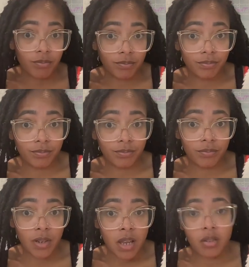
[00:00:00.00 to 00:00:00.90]
room,
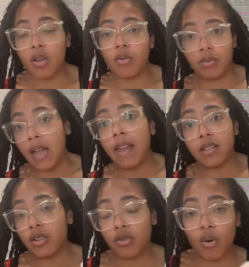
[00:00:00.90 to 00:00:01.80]
so
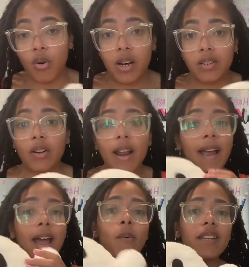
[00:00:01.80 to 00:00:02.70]
that's destroyed. So now
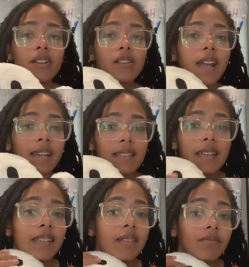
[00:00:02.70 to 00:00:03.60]
I gotta wait till next
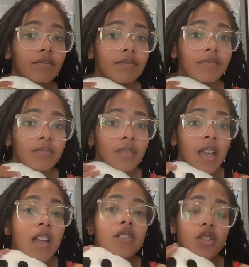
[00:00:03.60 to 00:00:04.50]
season
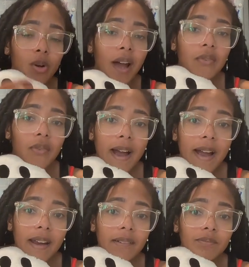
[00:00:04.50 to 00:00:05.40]
to try to
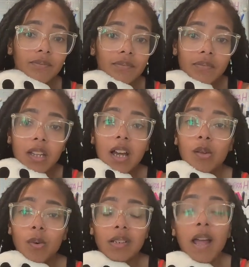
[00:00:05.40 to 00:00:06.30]
find the
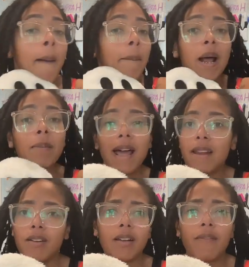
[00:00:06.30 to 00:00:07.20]
other ones. But I'm
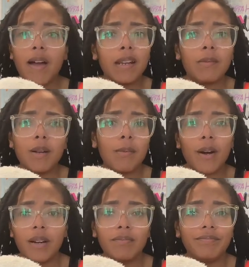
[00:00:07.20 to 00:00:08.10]
not even gonna find them no
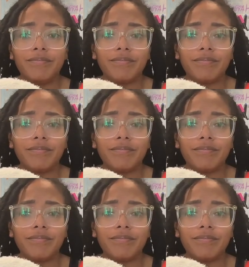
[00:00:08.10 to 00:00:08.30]
more,